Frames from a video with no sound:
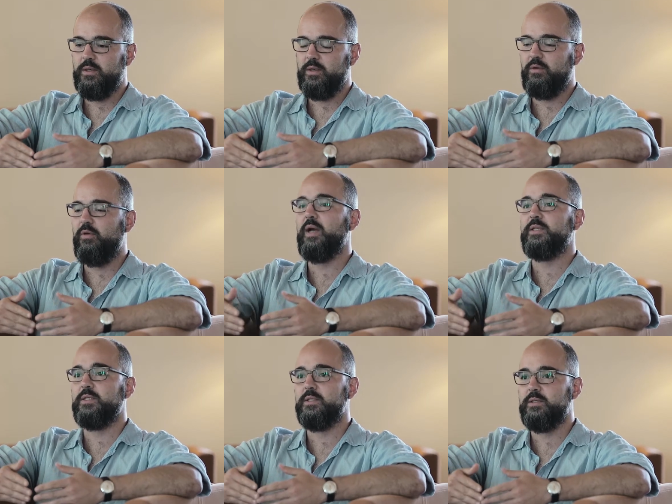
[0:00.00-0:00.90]

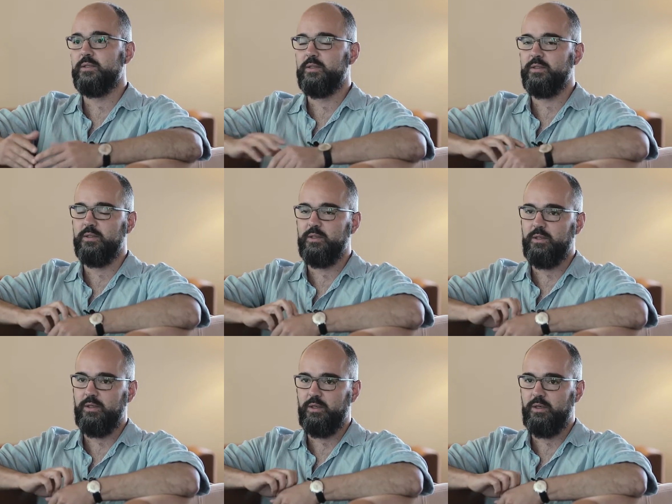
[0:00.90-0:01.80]
crisis in
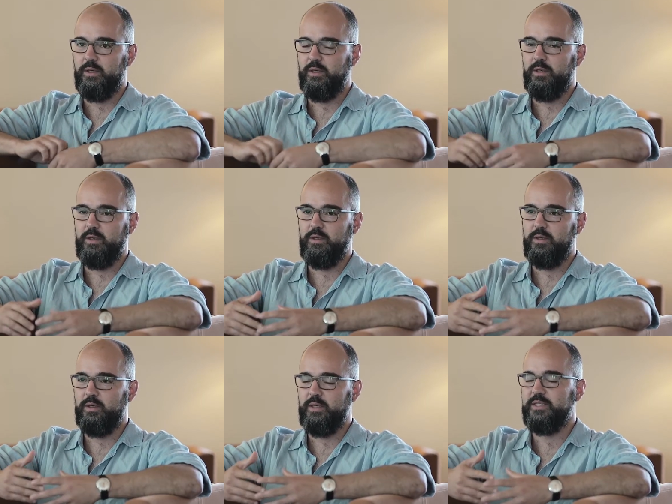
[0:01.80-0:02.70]

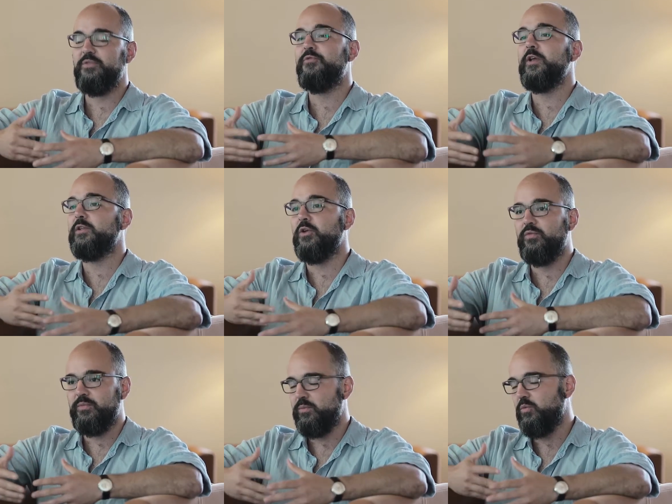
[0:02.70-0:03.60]
the field
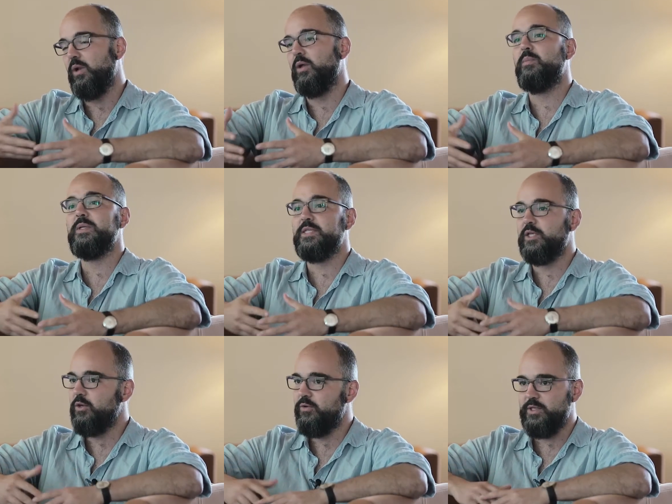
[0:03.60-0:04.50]
of, well, urban
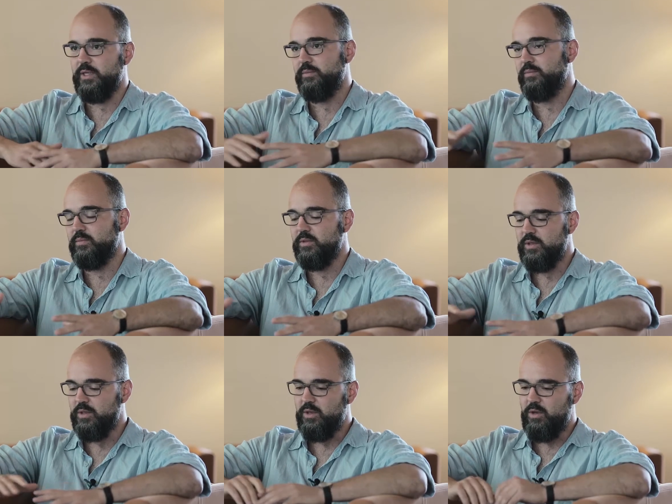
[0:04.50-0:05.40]
security and
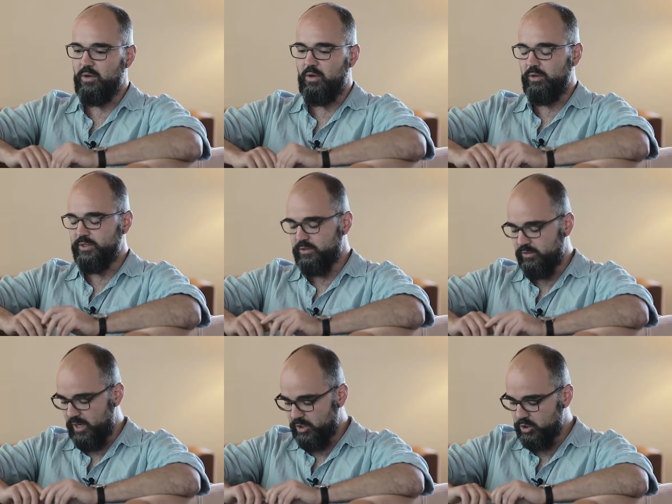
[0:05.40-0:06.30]
all its
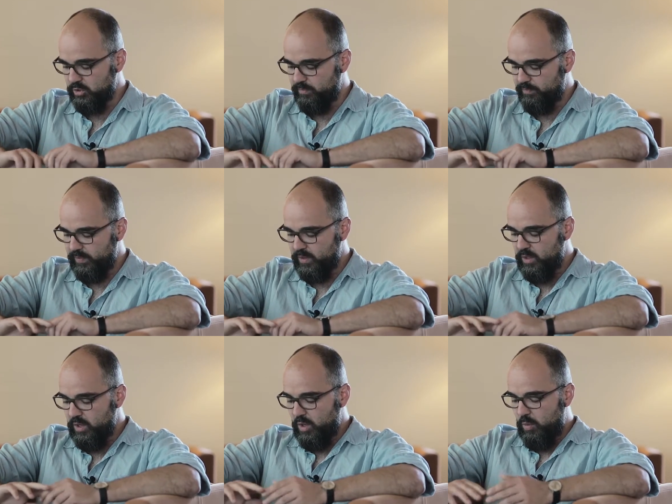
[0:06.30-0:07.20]
connection.
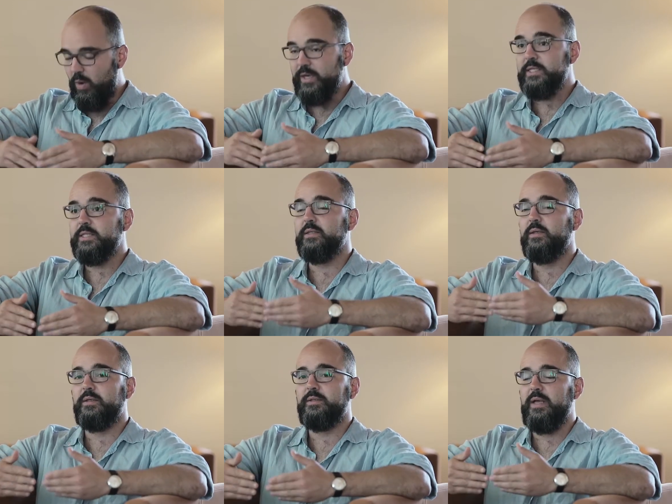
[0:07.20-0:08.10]
One is
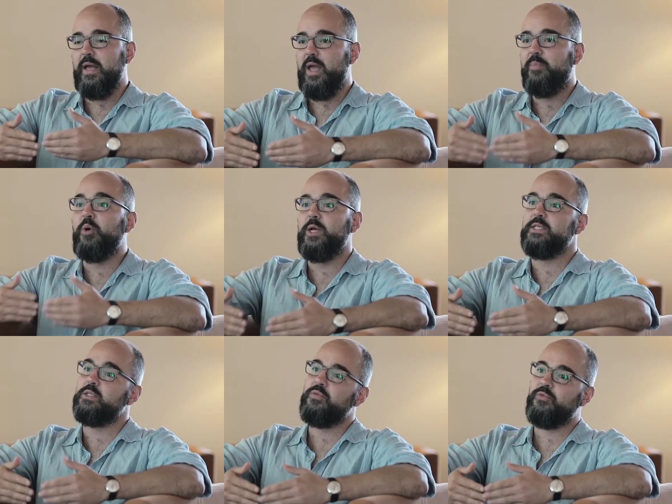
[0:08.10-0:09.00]
a
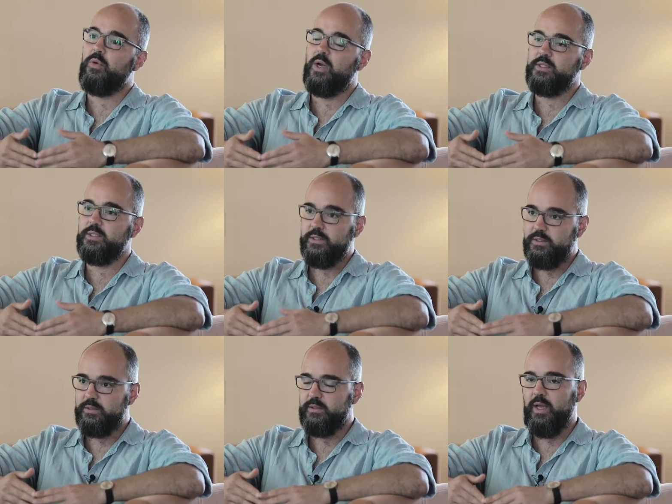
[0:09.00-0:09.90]
present of
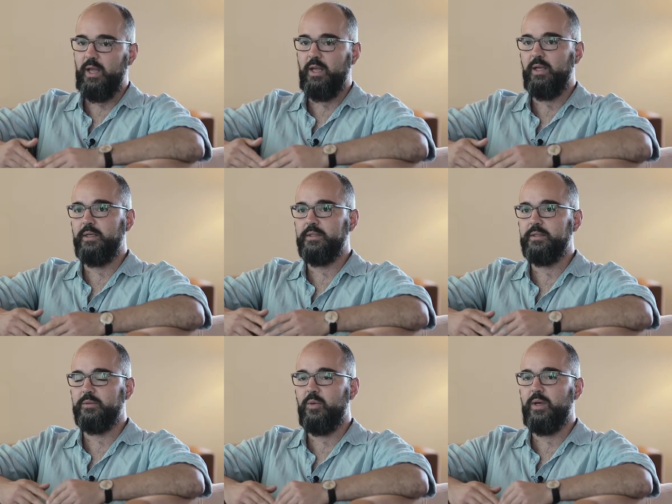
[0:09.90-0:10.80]
crisis.
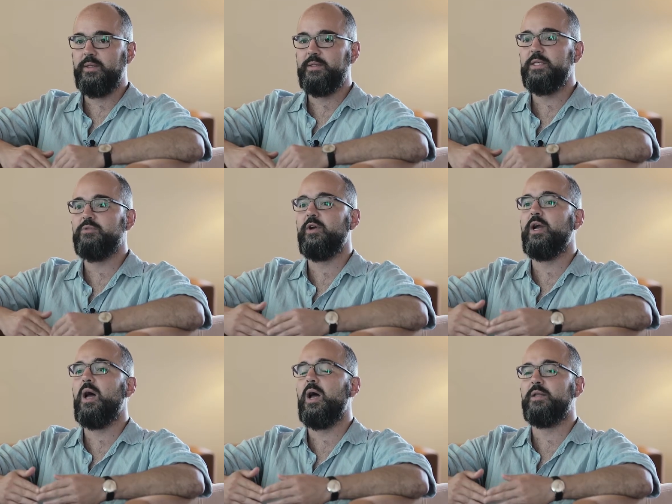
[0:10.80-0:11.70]
And well, in this
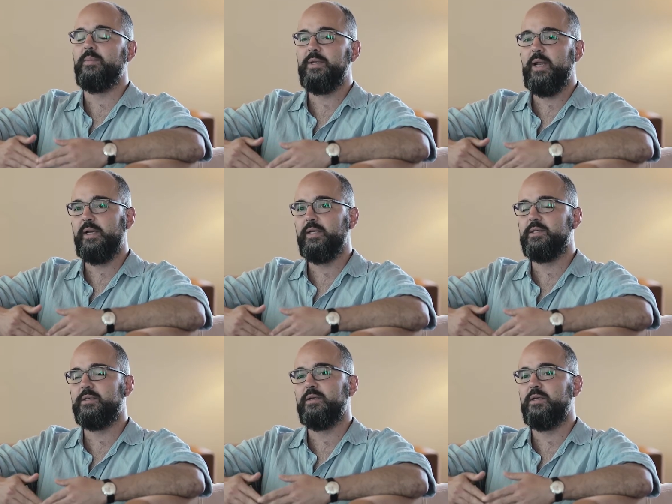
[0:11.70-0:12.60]
regard, I mean, like
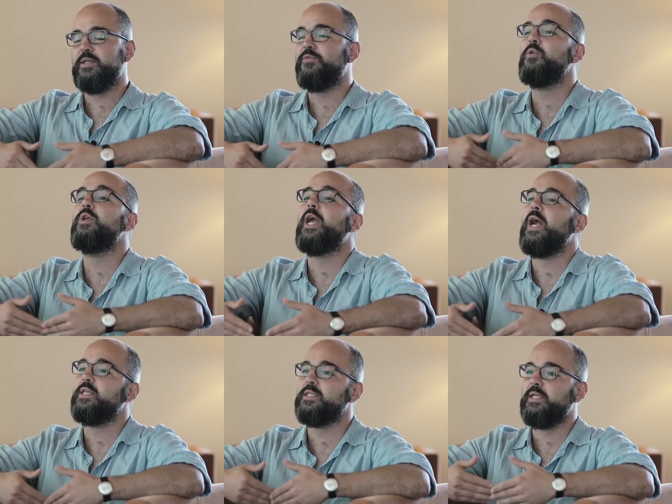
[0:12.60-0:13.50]
it's a few
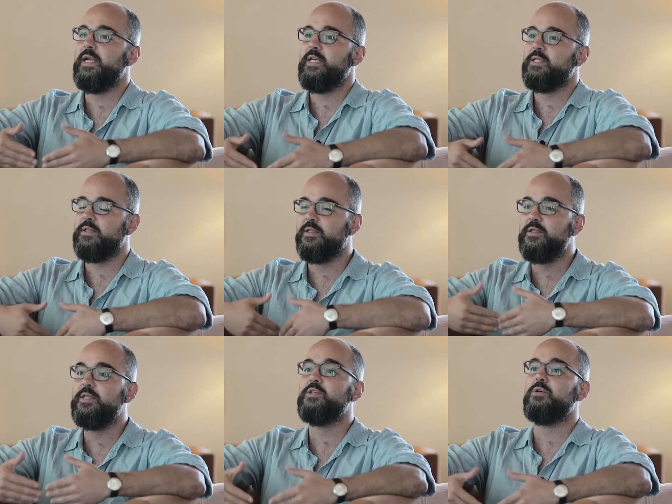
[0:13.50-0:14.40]
decades at least that the
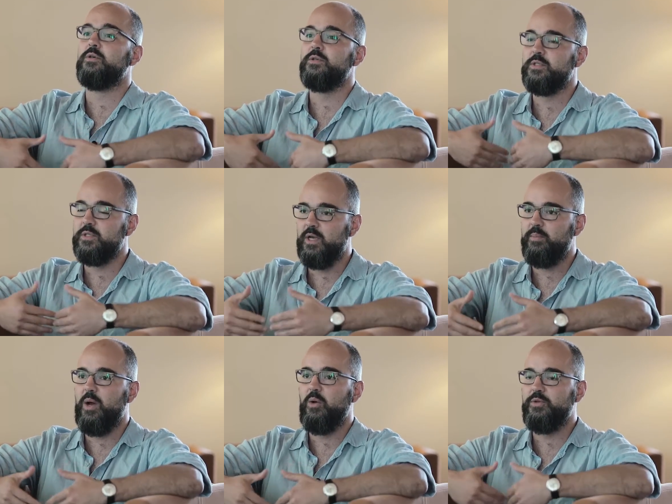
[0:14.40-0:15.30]
discourse
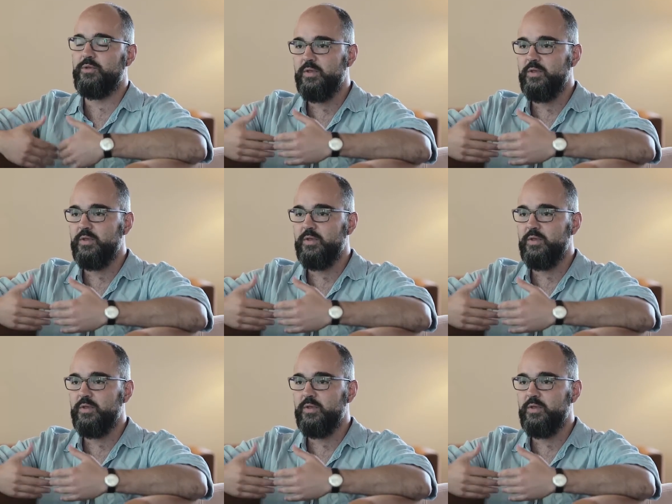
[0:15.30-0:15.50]
about